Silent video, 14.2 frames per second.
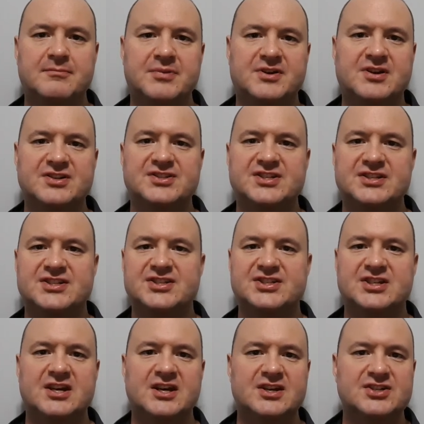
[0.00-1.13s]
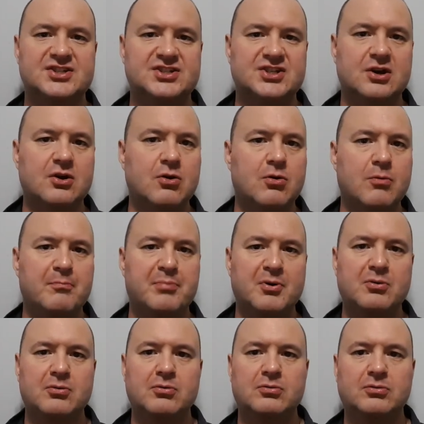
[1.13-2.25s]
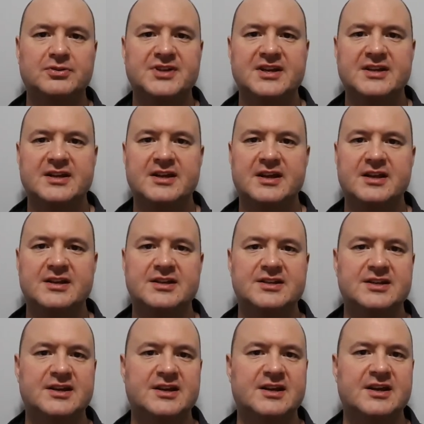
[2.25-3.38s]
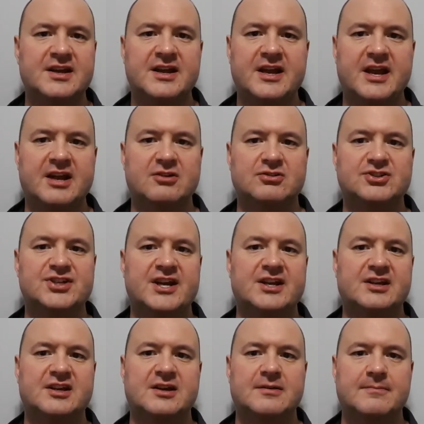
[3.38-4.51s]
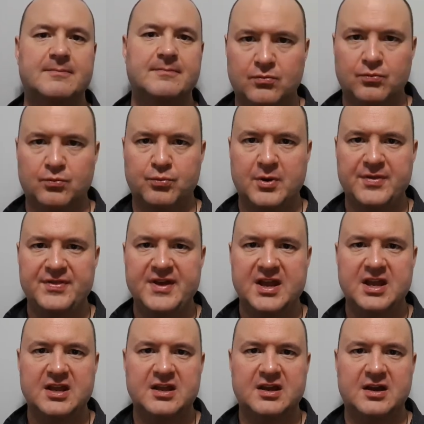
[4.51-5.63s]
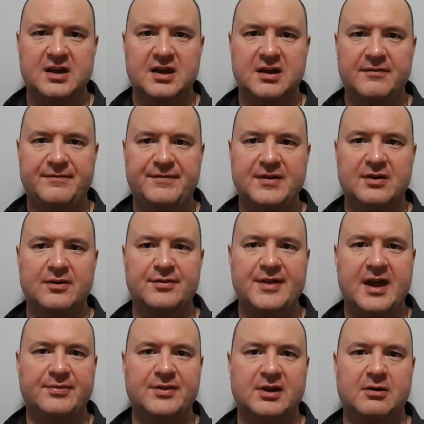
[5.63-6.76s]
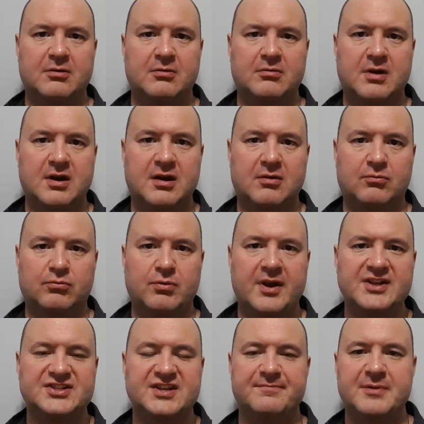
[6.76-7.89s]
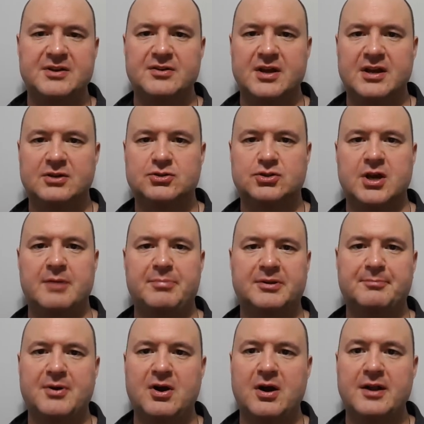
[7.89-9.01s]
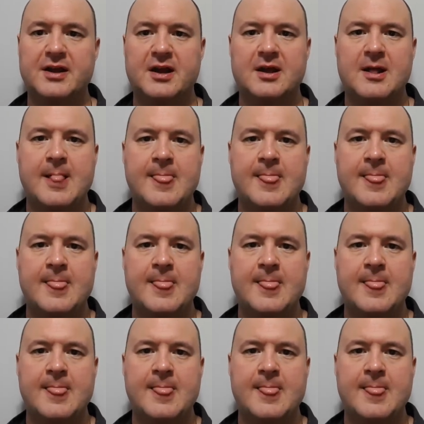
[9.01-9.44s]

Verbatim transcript: because it's uh, so bold and uh, energetic. When they uh, feel that their uh, rights have been uh, trampled upon,